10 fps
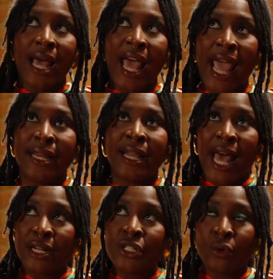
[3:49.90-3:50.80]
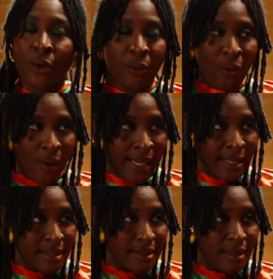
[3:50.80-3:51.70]
I had gotten to a
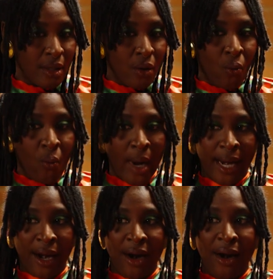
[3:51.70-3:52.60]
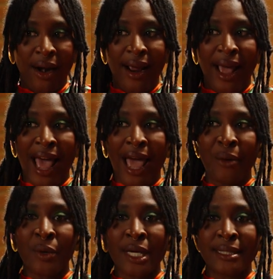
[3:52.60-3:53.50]
point where I
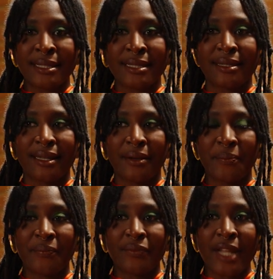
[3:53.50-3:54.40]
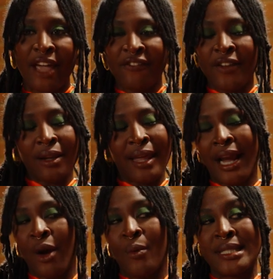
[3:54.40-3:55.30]
felt like
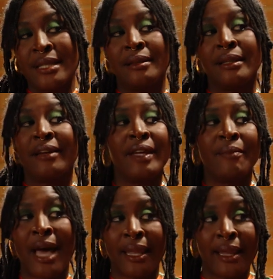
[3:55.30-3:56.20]
I wasn't living my